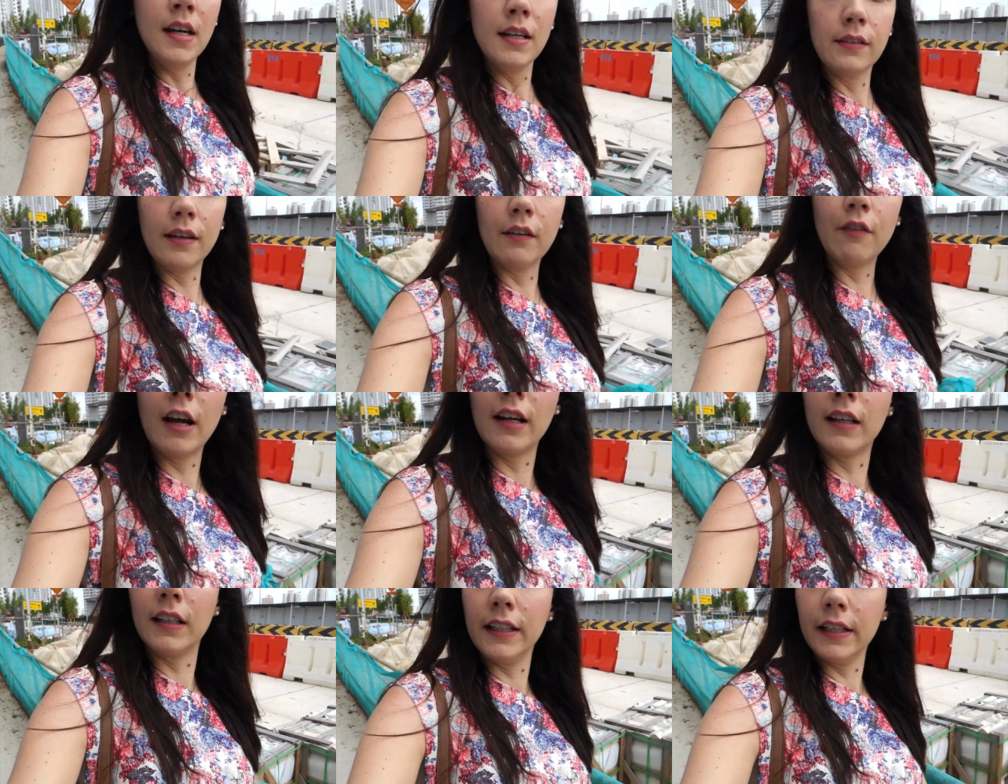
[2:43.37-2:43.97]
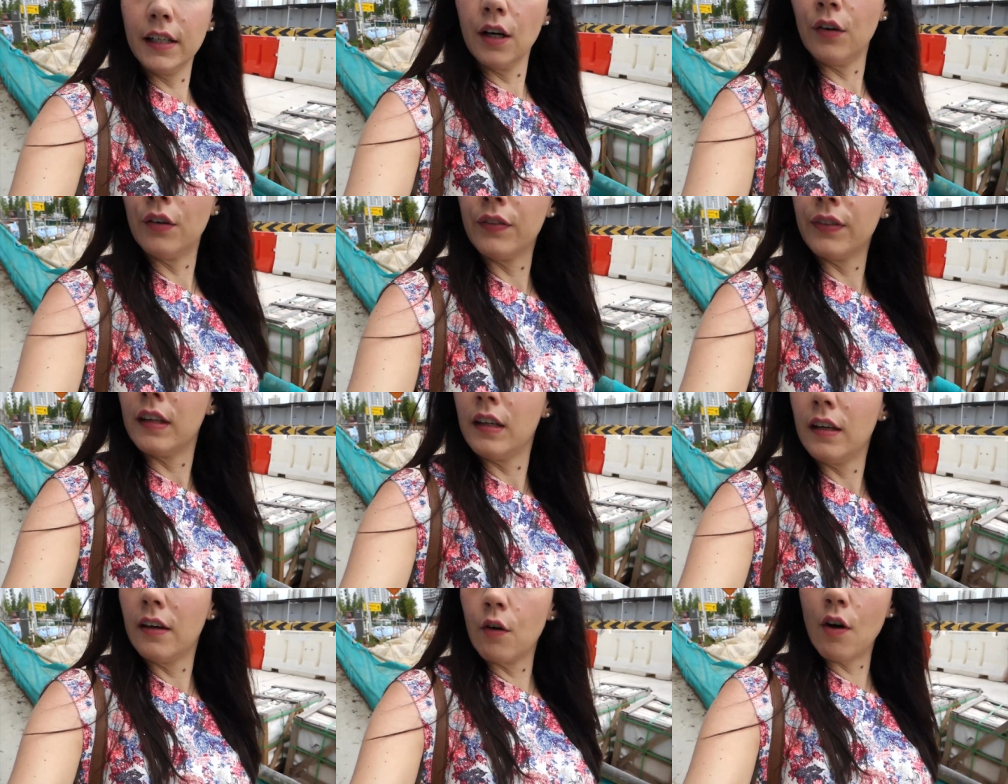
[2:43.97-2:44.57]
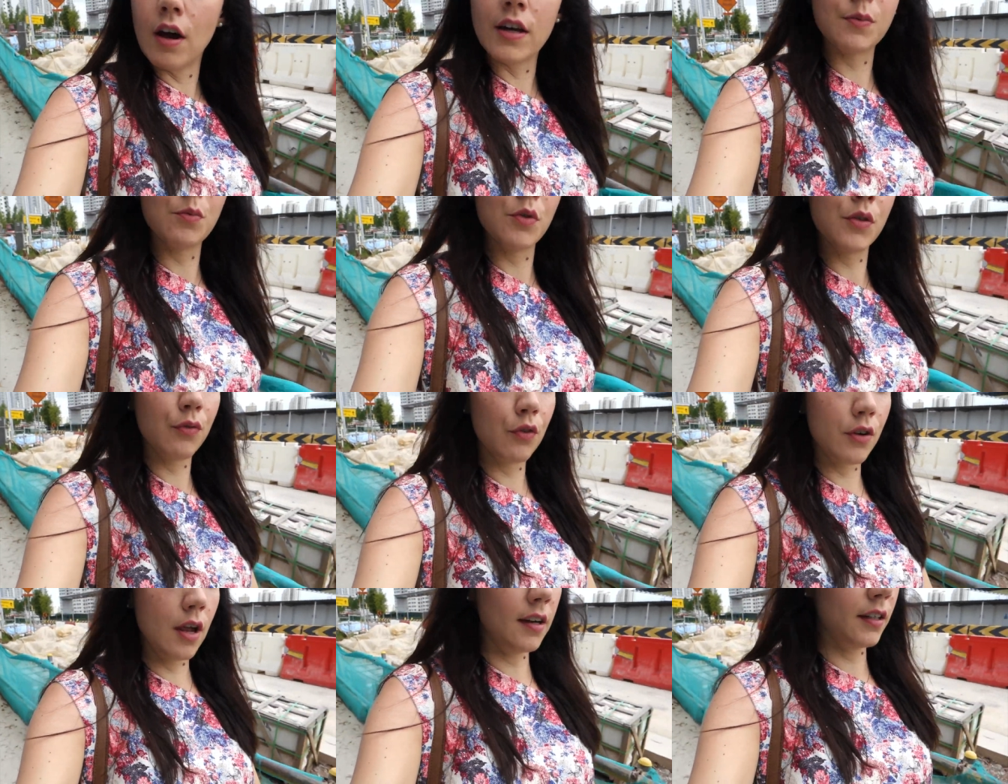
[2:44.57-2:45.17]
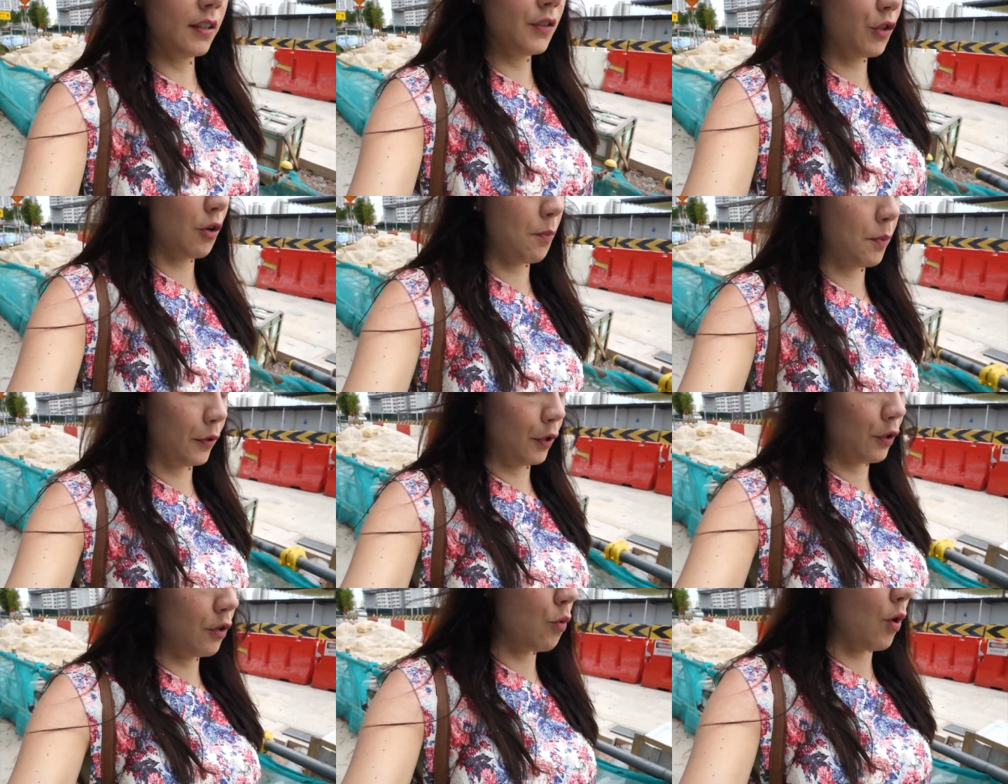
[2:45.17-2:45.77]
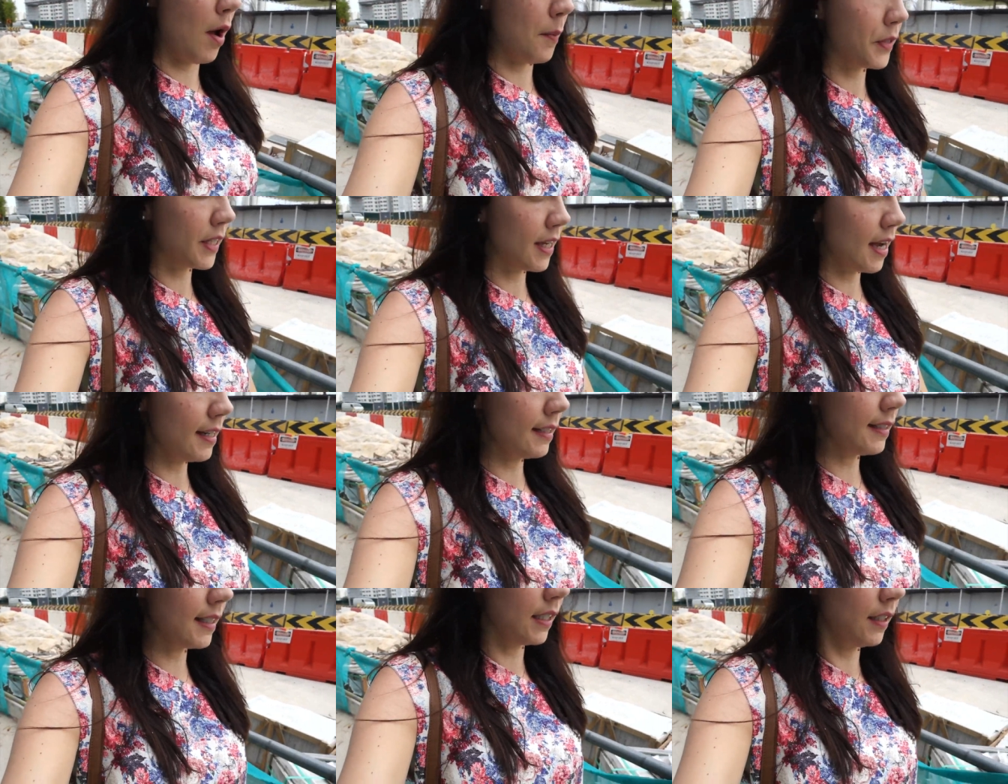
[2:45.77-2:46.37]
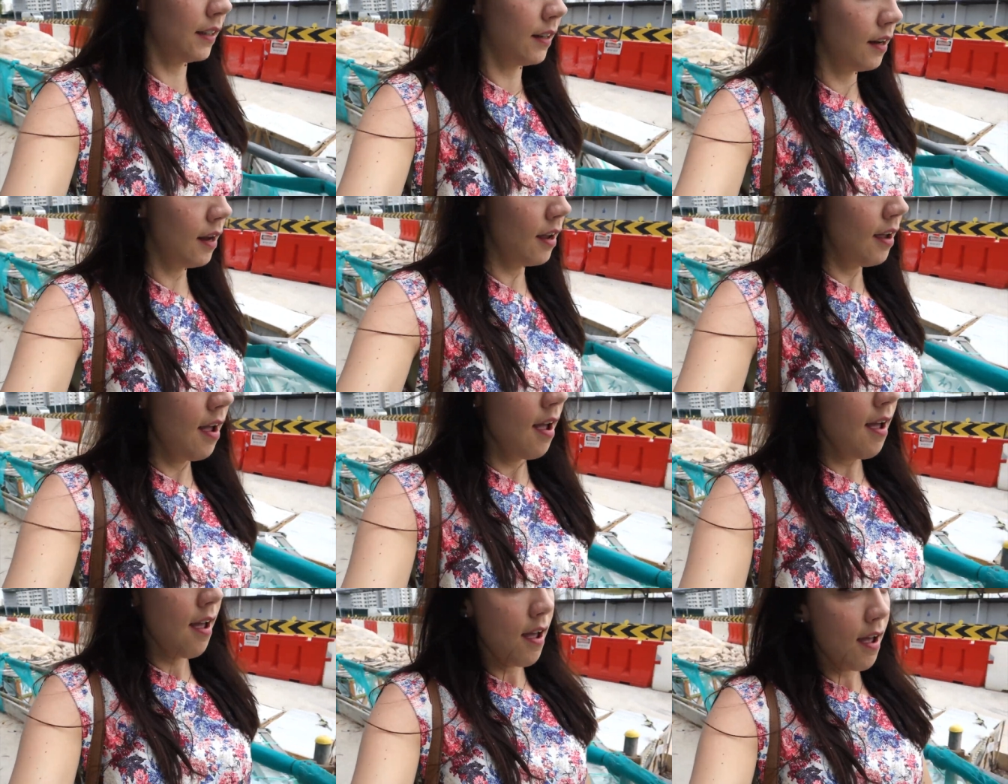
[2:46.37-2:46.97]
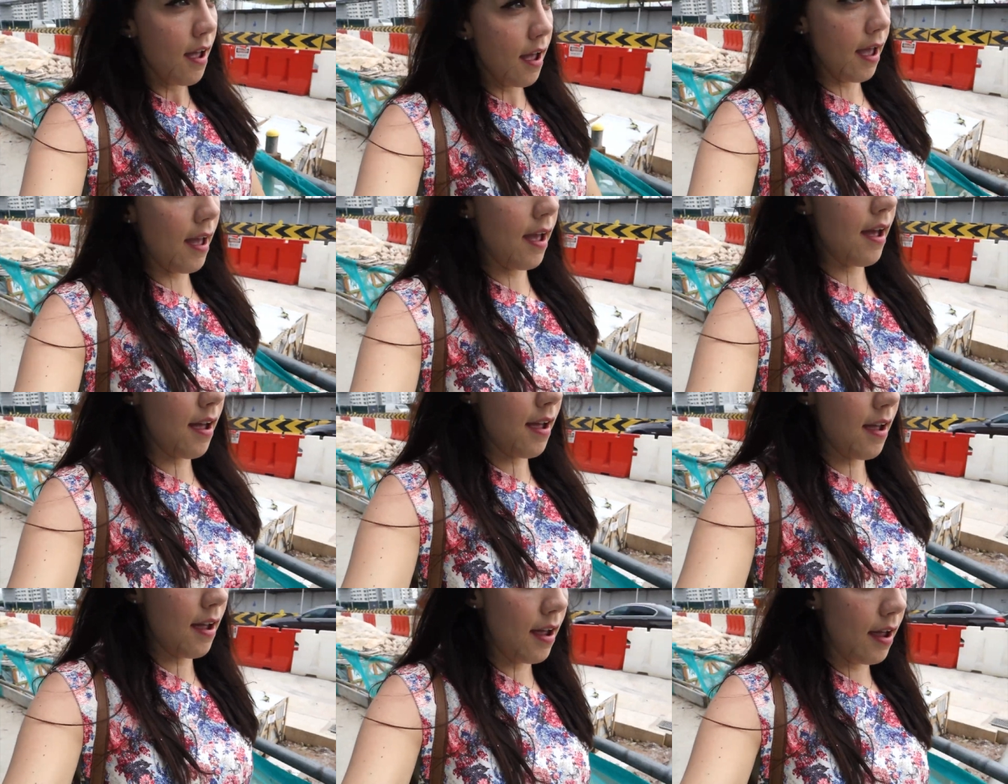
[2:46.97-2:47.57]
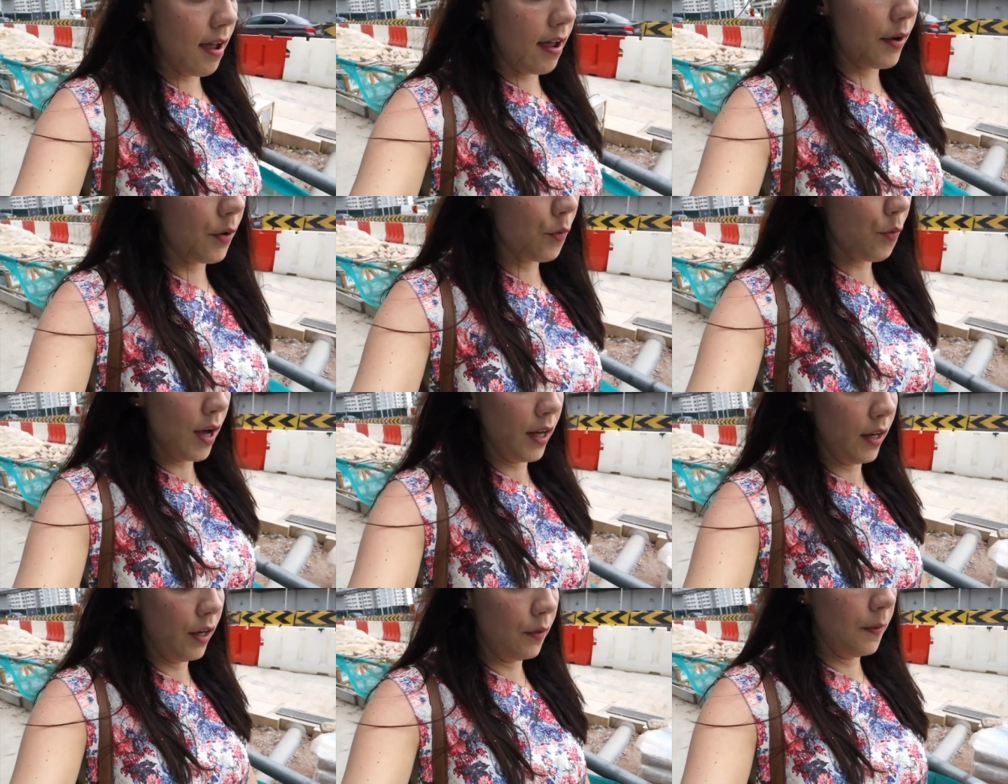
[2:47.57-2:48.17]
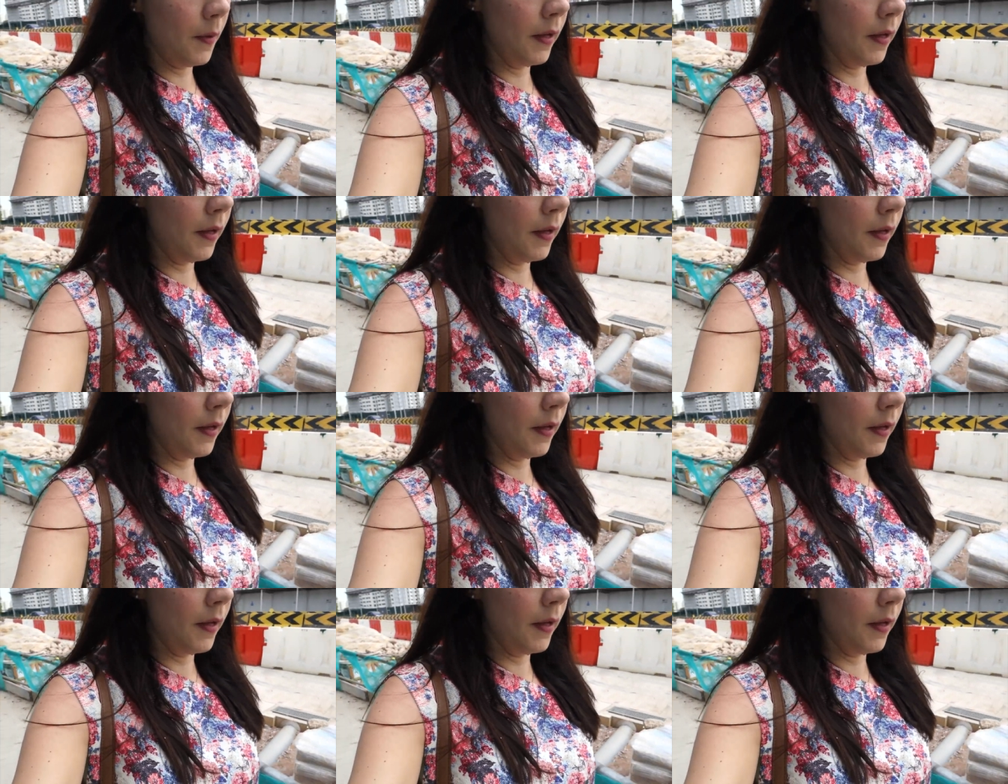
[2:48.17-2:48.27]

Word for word: directly on the Erasmus for Young Entrepreneur website and well